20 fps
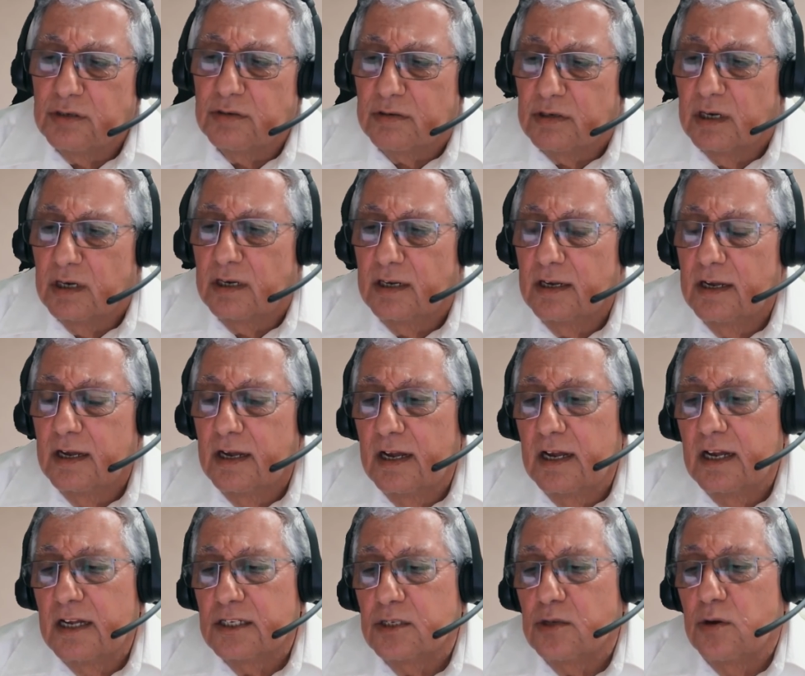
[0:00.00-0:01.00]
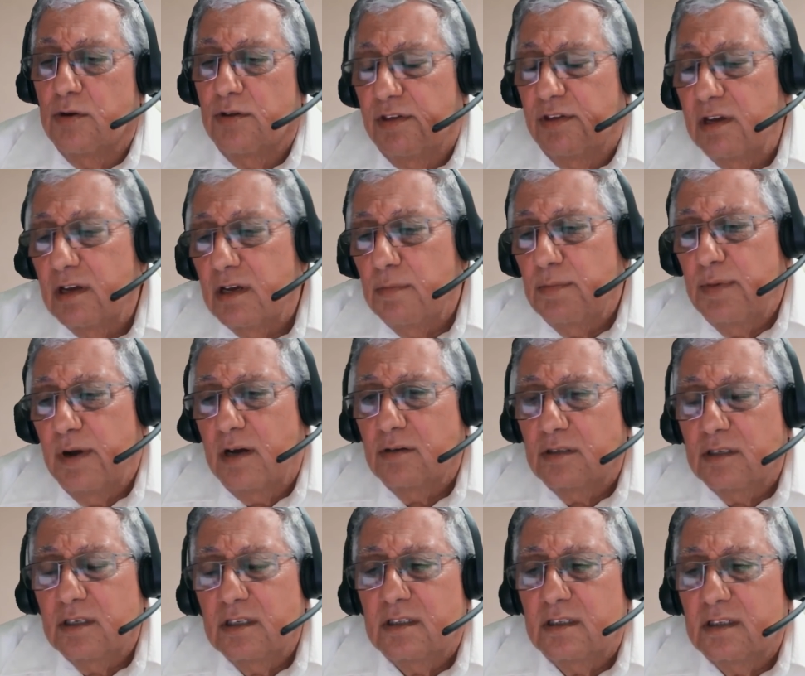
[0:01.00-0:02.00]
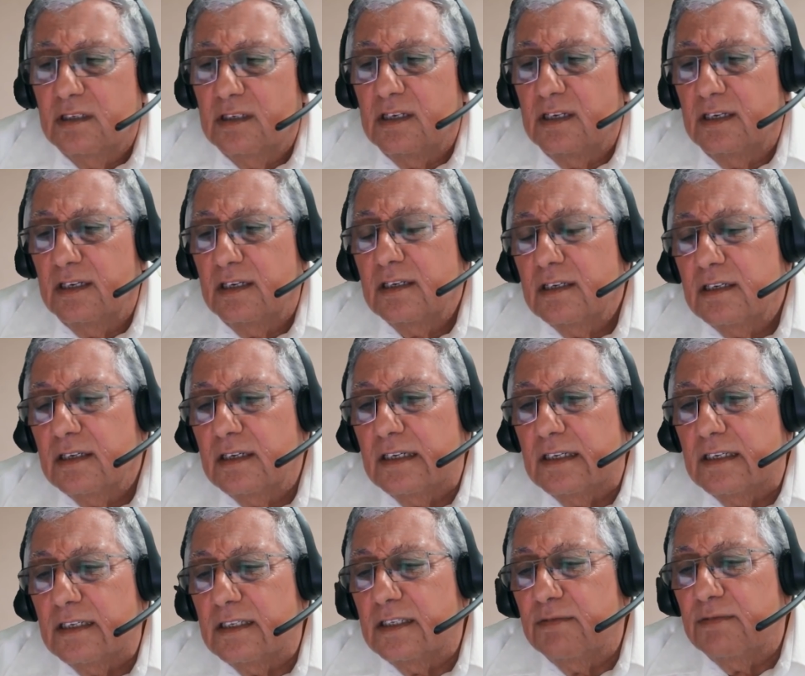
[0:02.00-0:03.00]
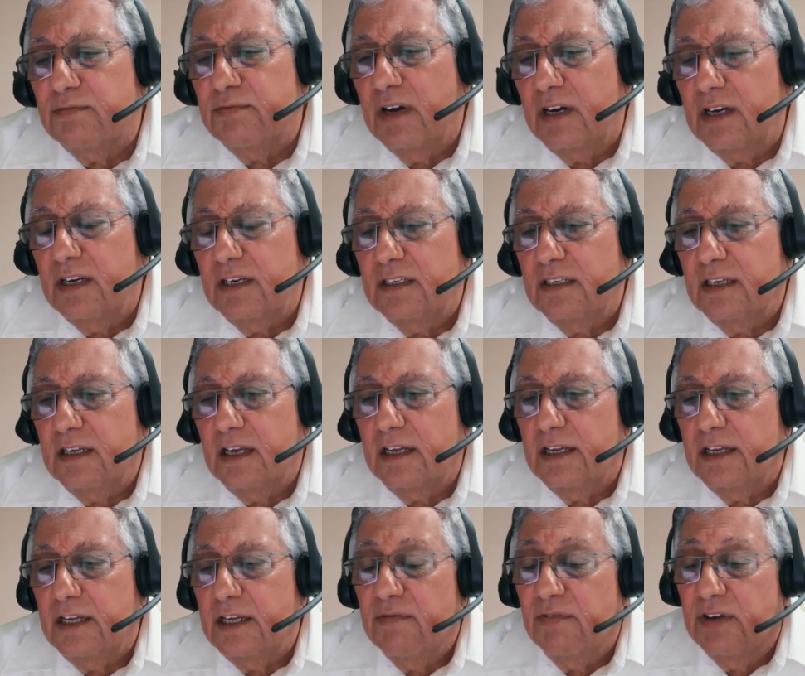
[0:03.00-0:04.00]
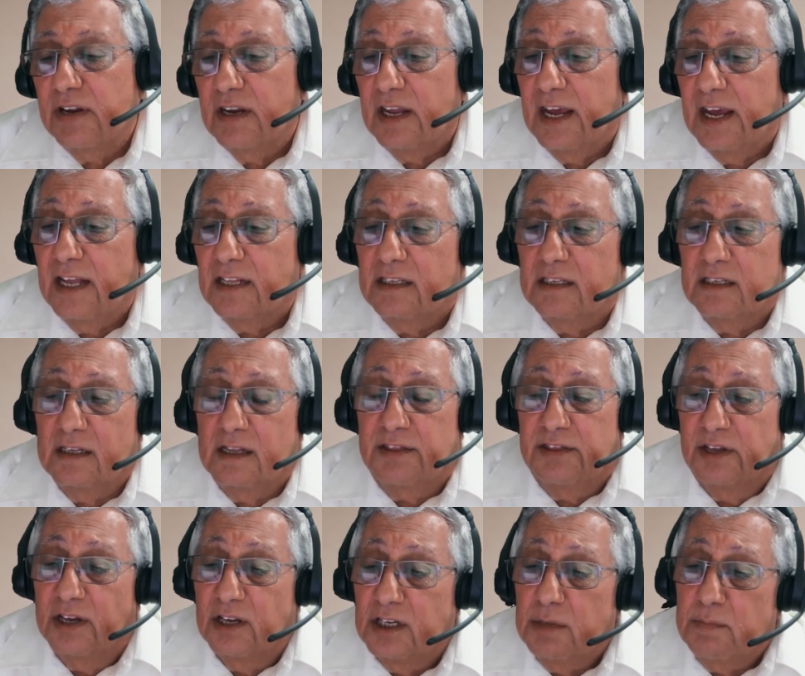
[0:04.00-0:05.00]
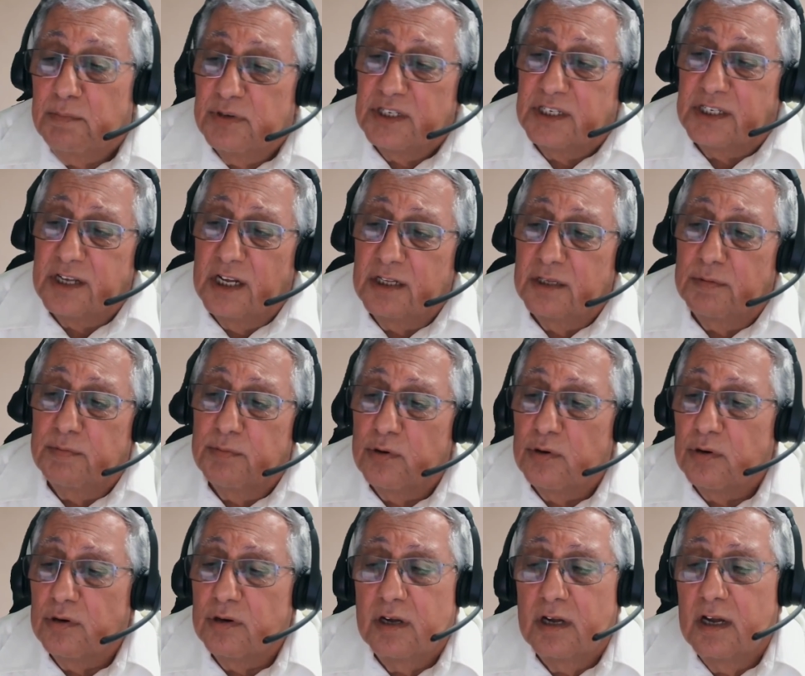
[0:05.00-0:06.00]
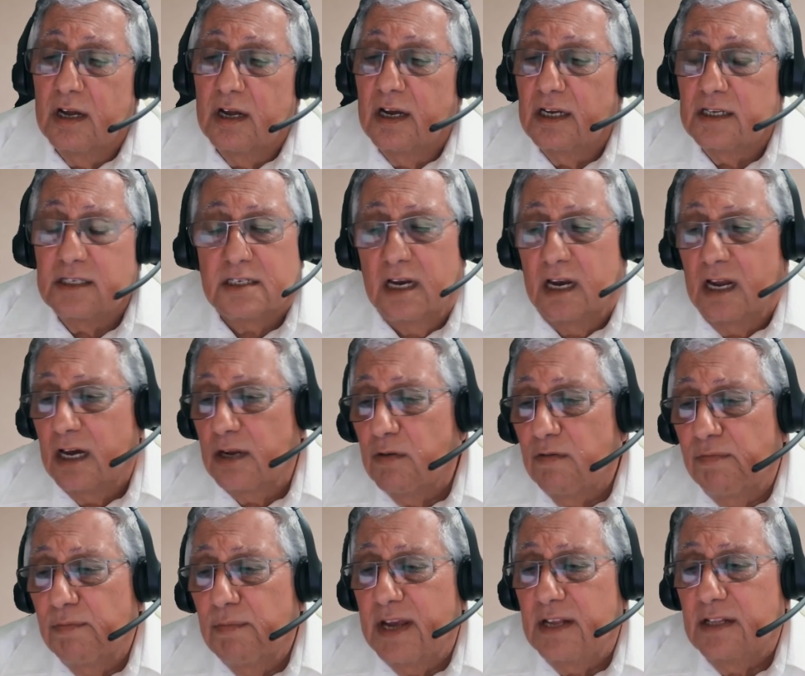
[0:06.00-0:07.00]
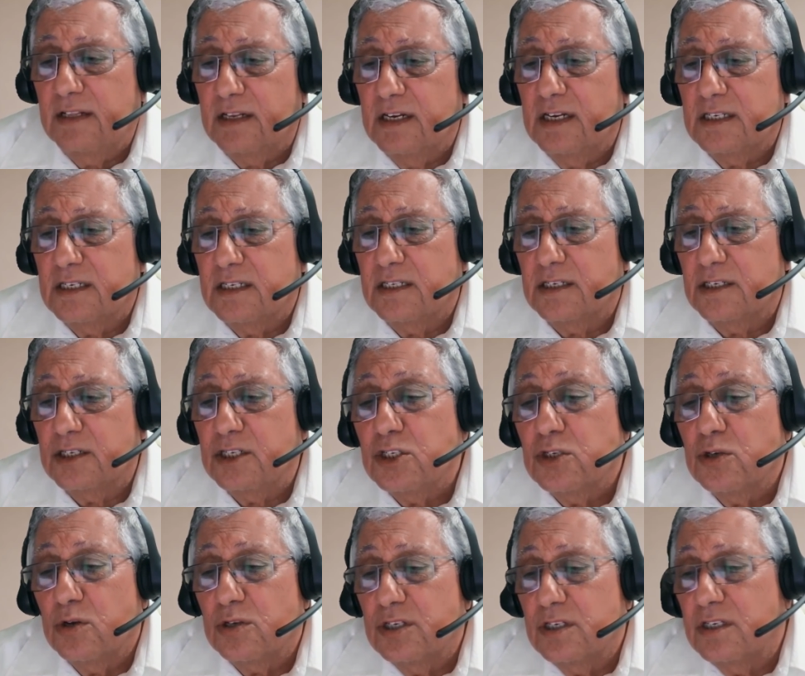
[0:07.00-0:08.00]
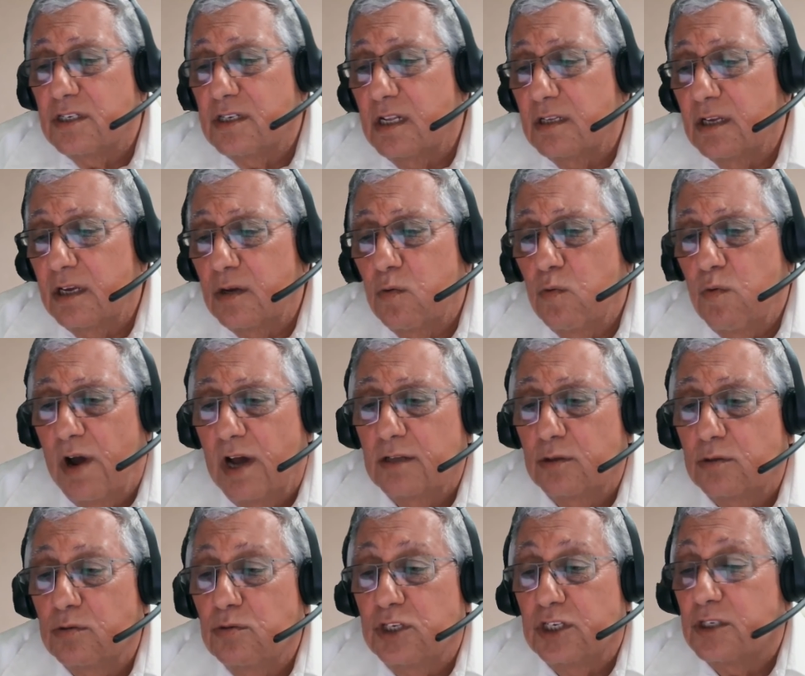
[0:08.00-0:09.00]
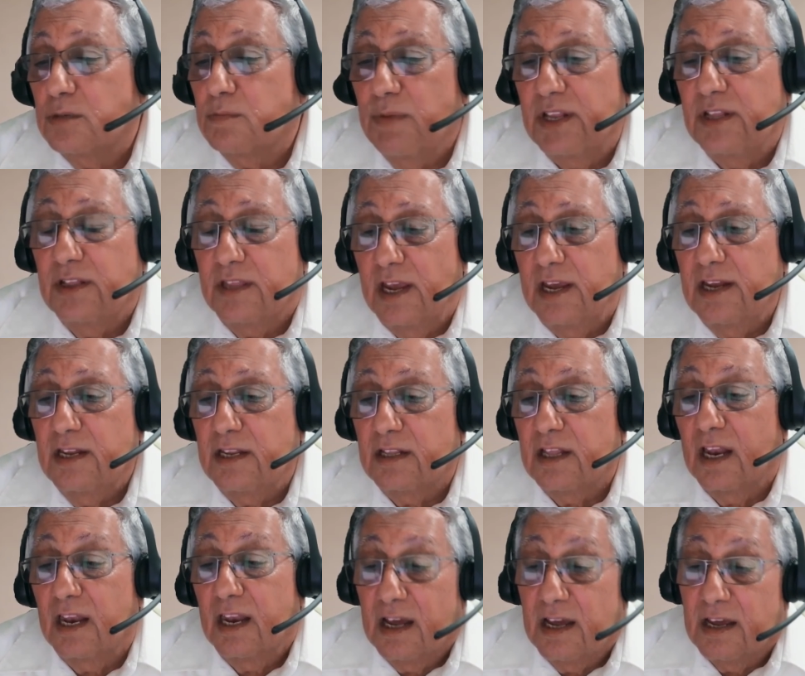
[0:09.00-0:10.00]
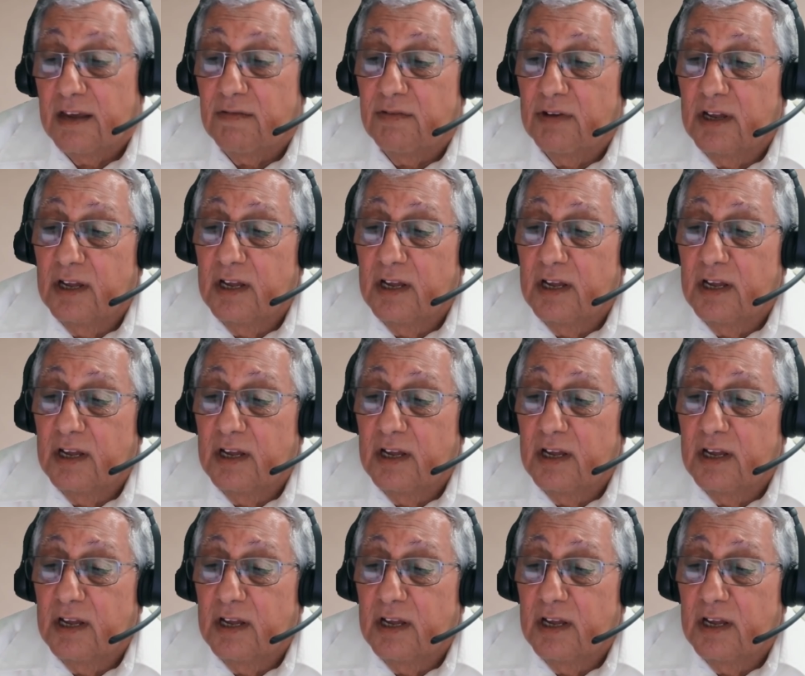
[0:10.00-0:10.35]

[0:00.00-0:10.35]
Okay, so think about it. If I even add 30% more, it's a lot of maintenance resources that require just maintain it alive.